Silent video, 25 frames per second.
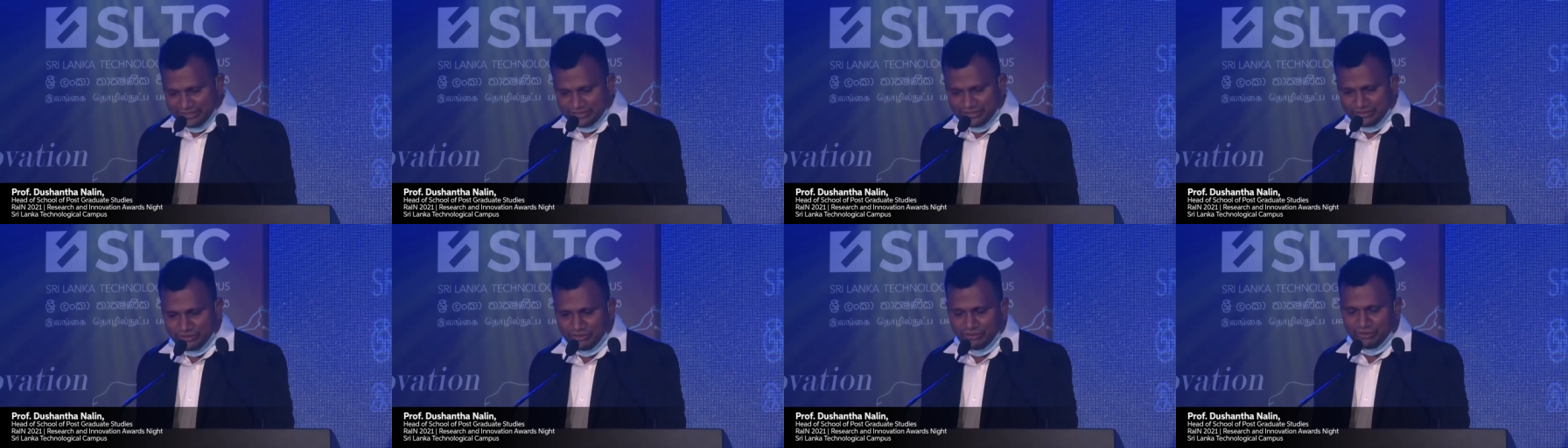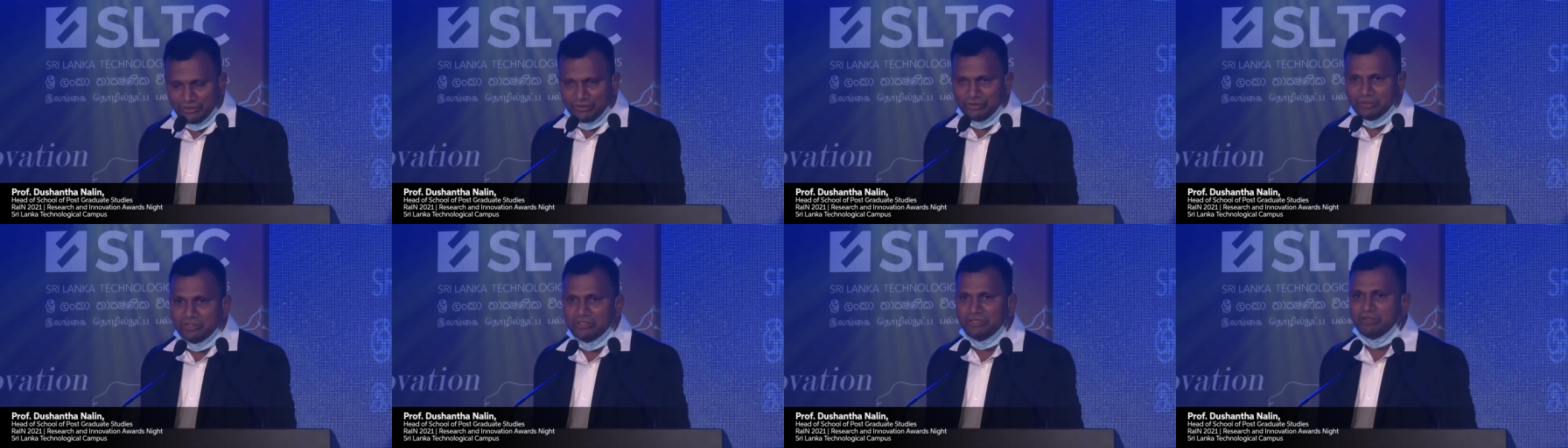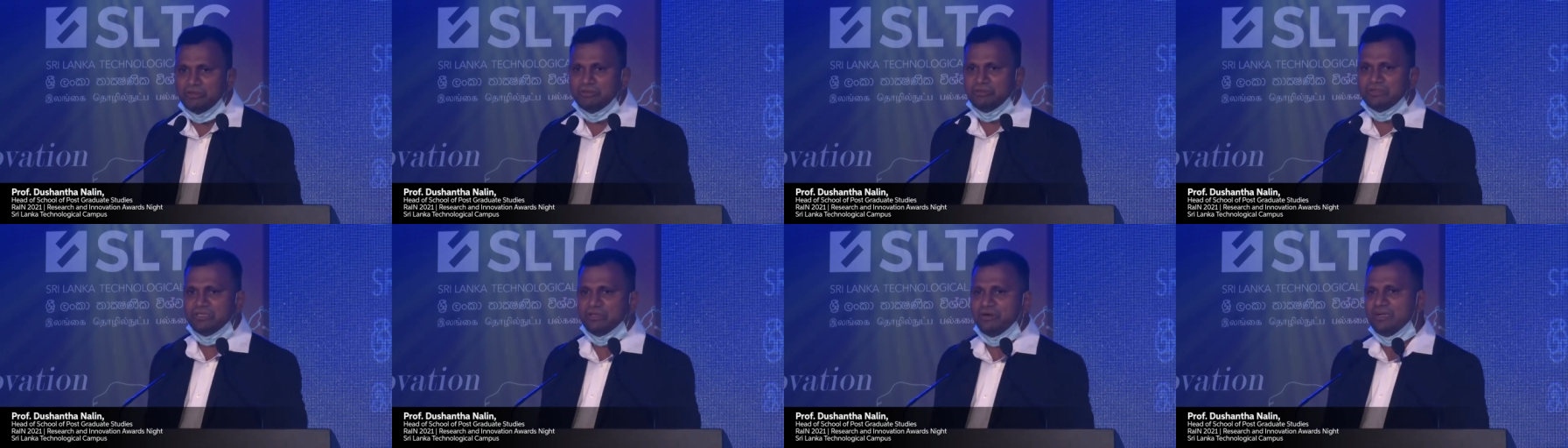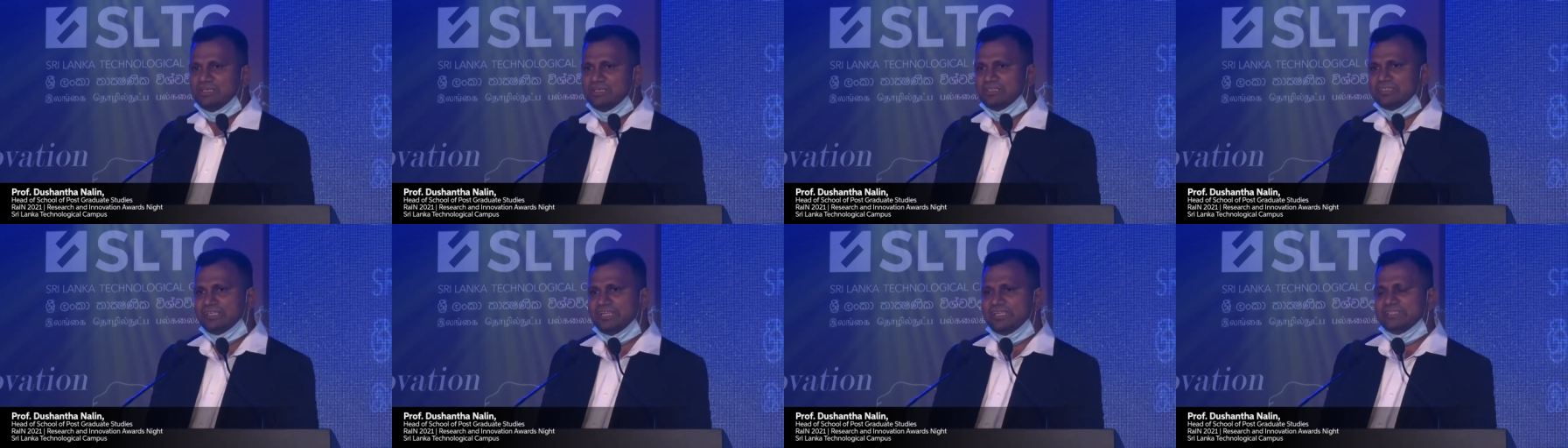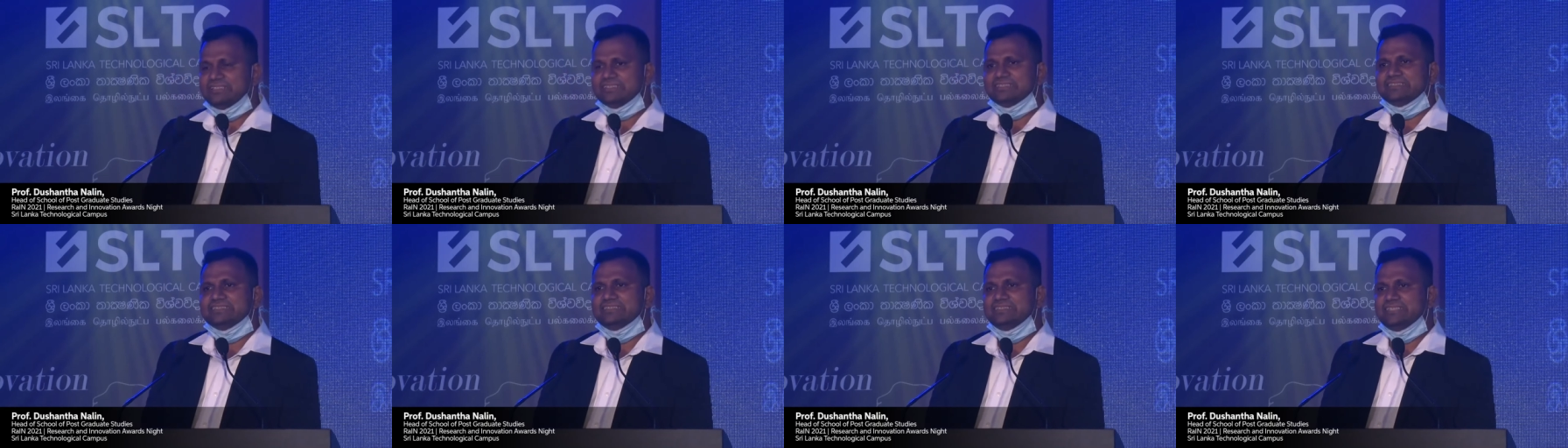So we all
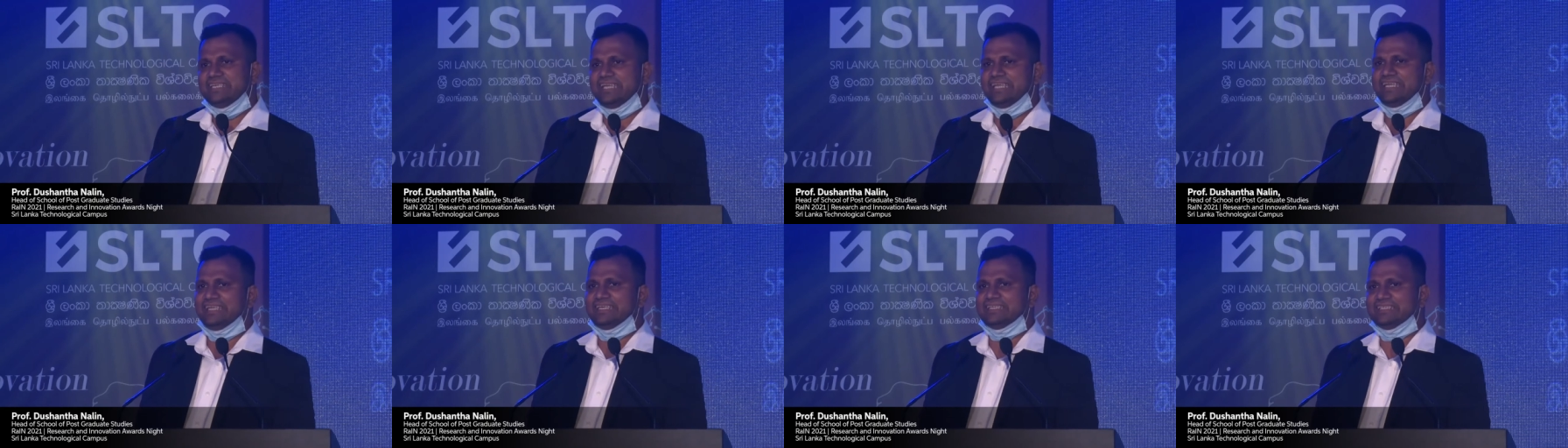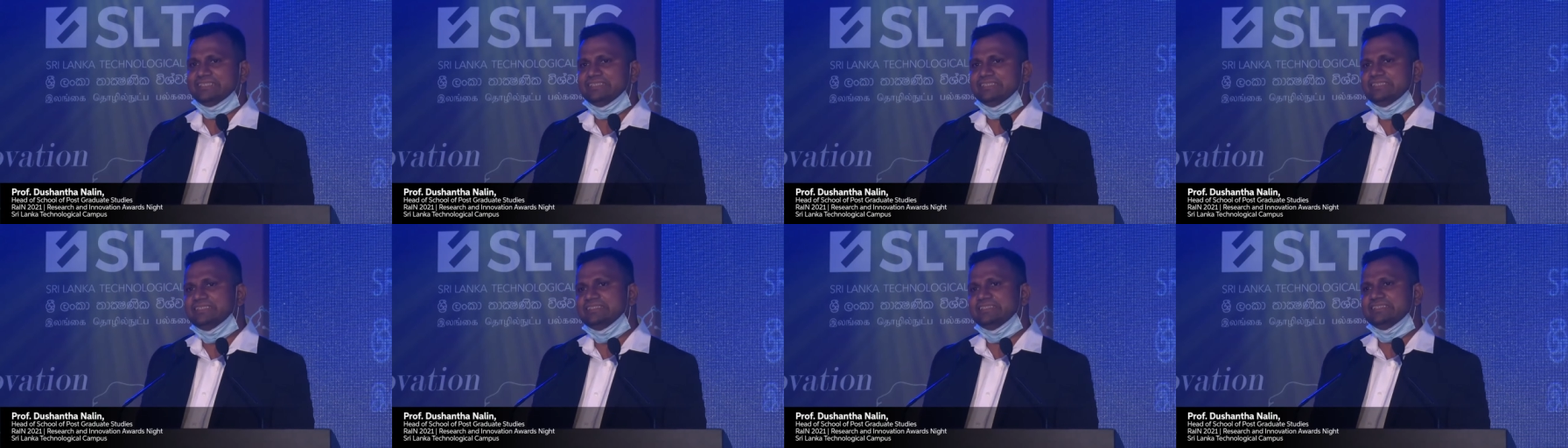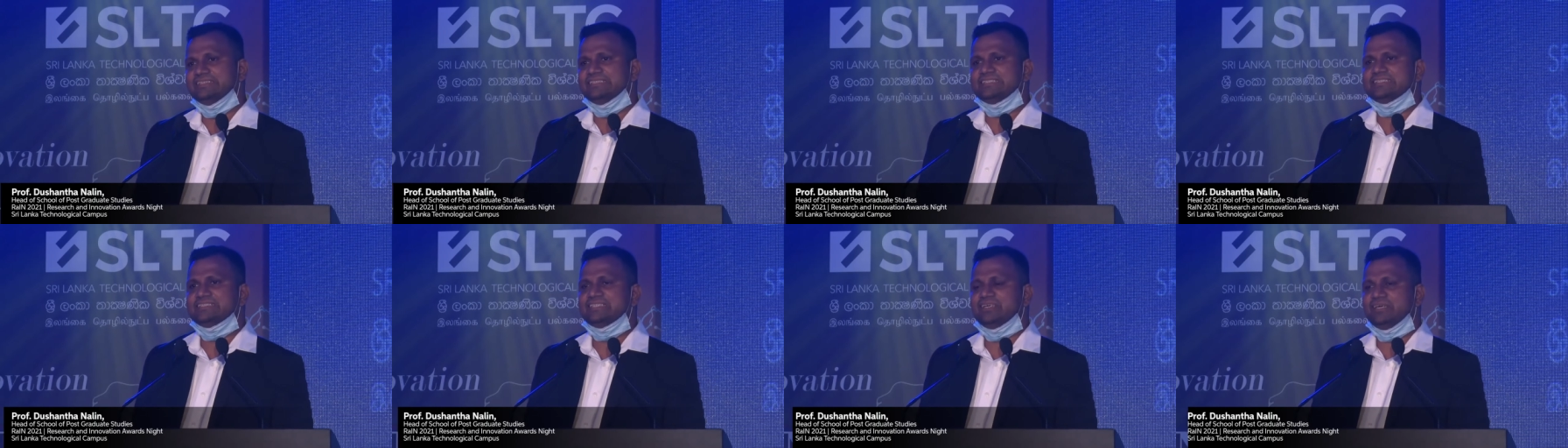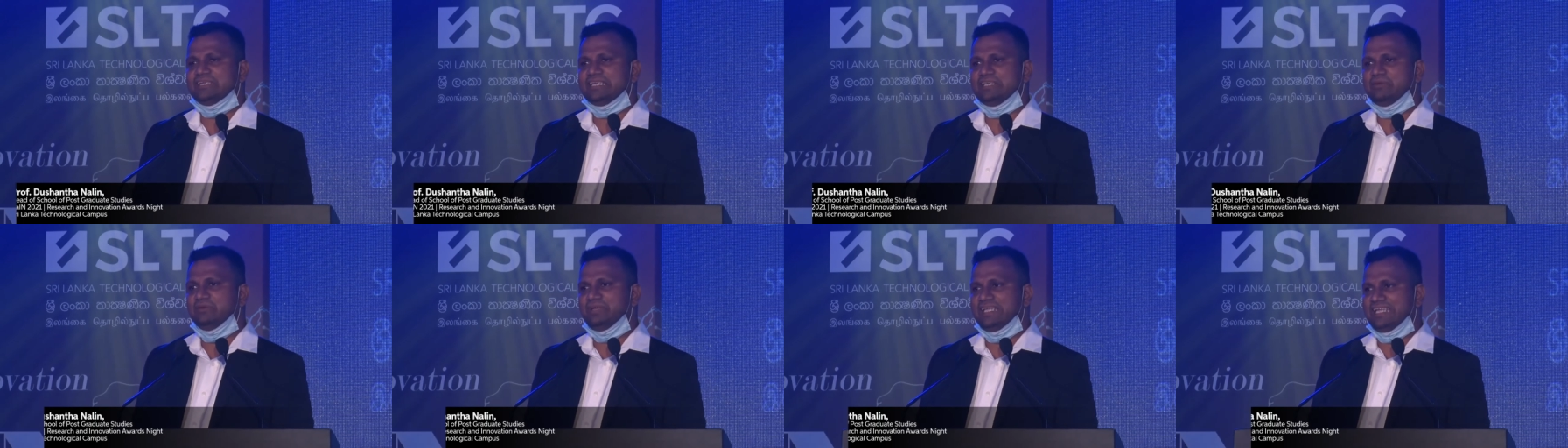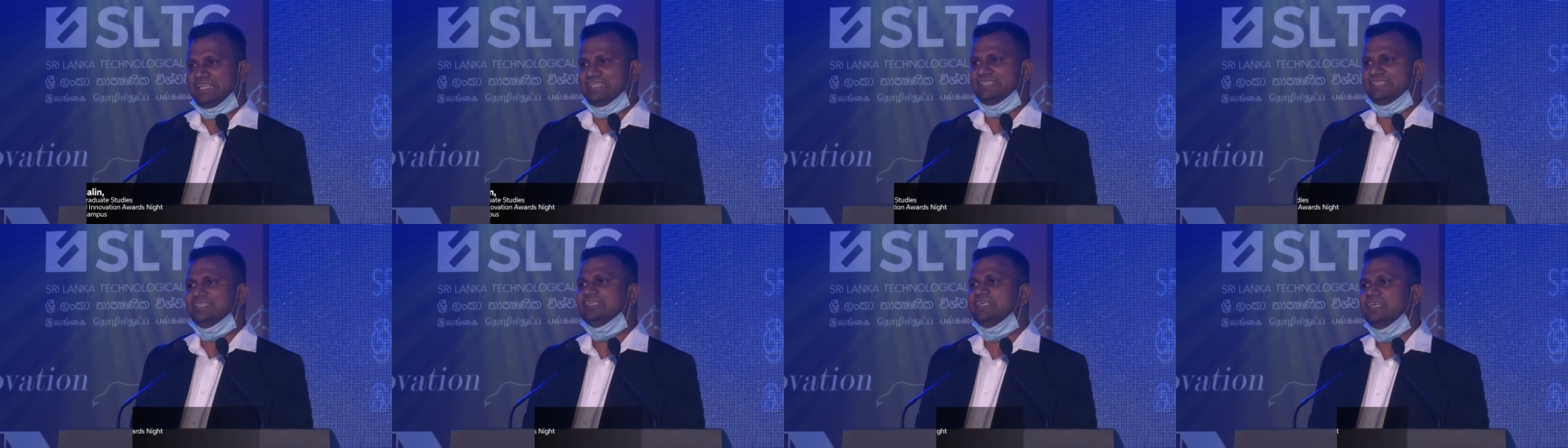gathered here in this
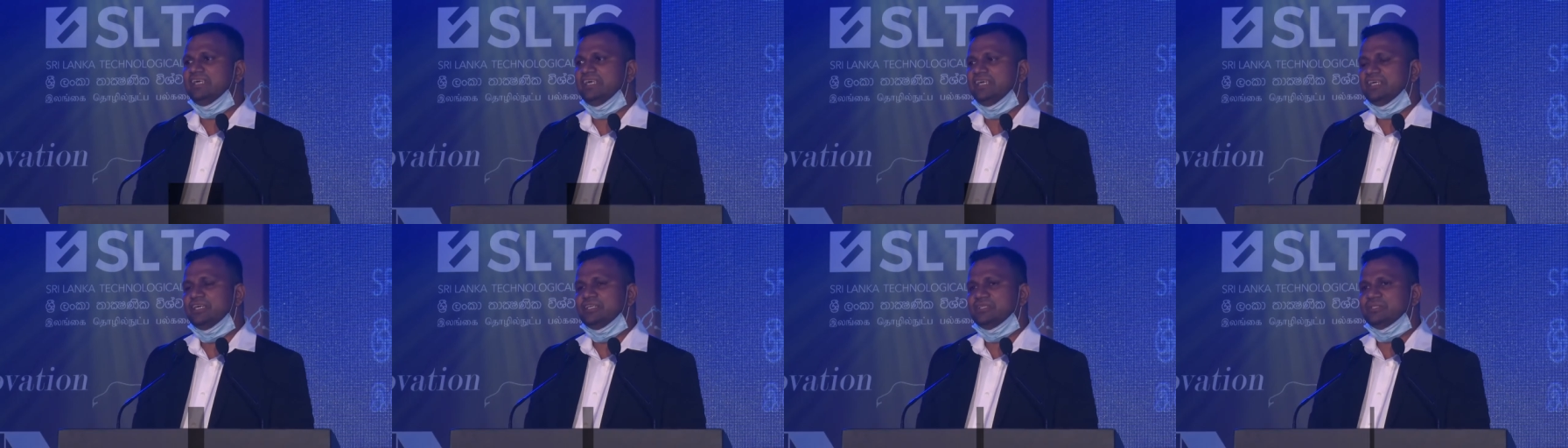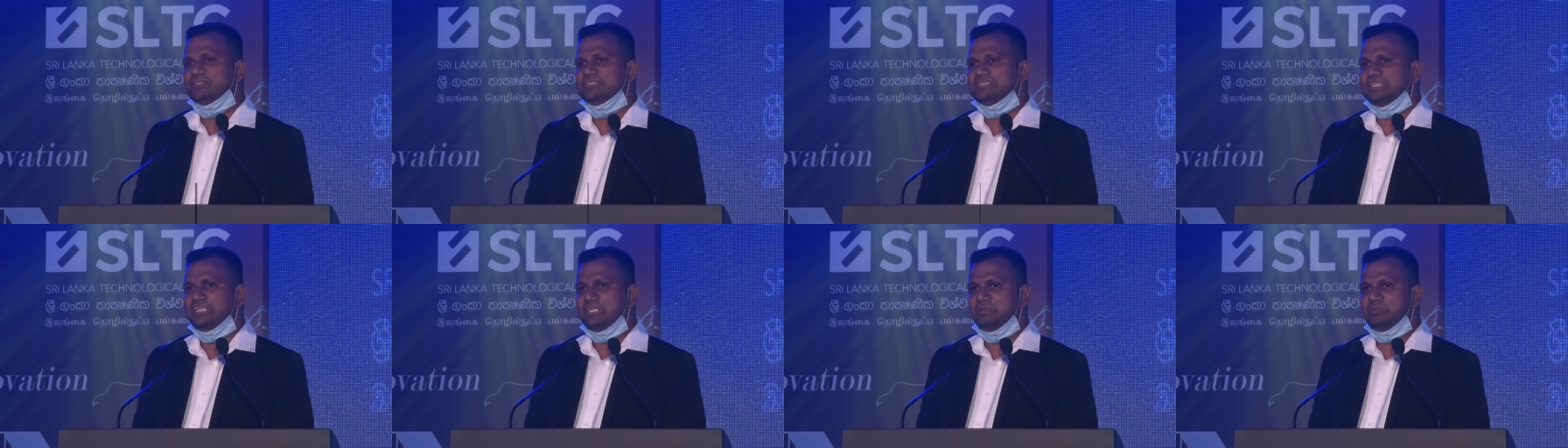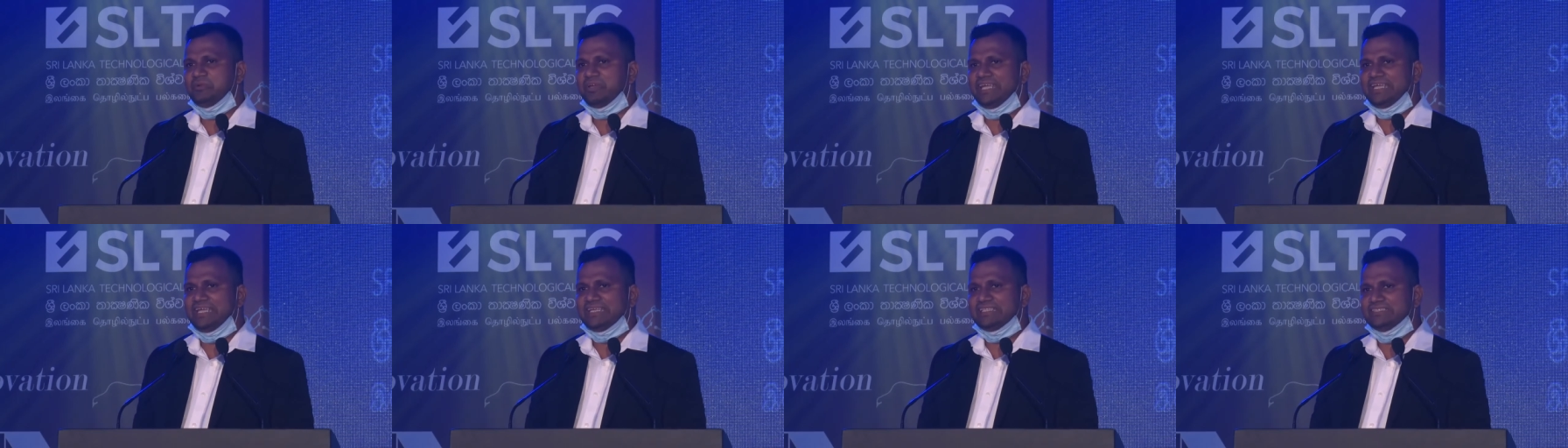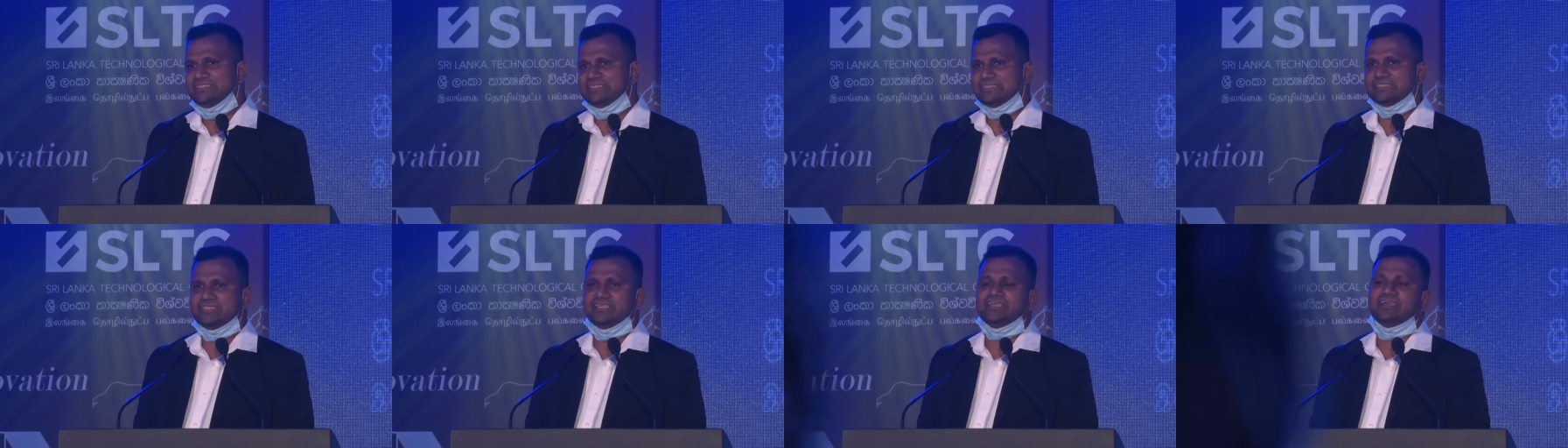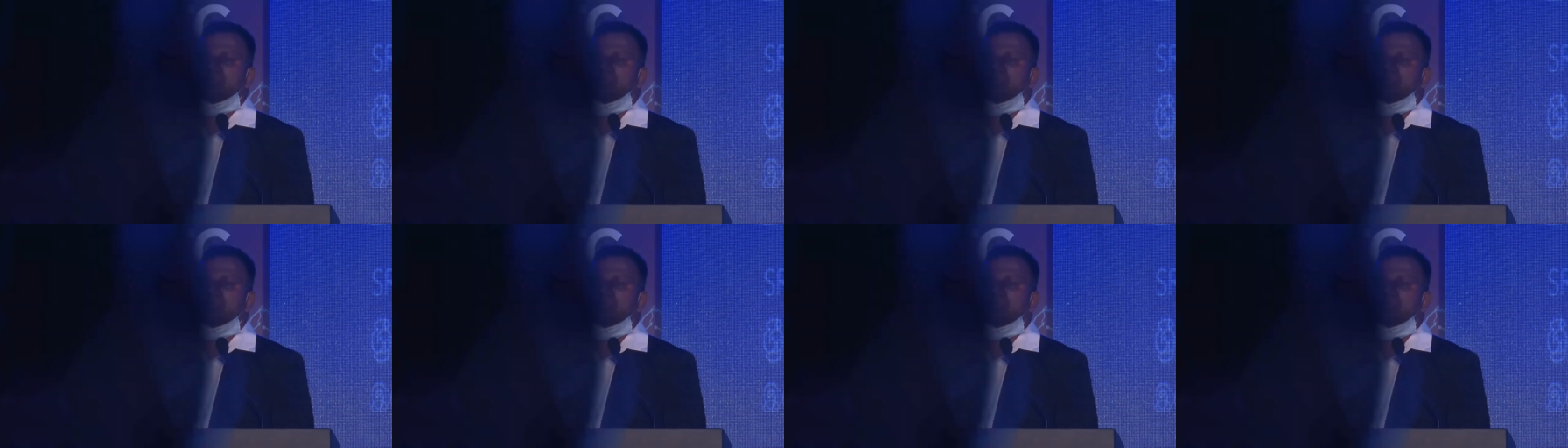evening to celebrate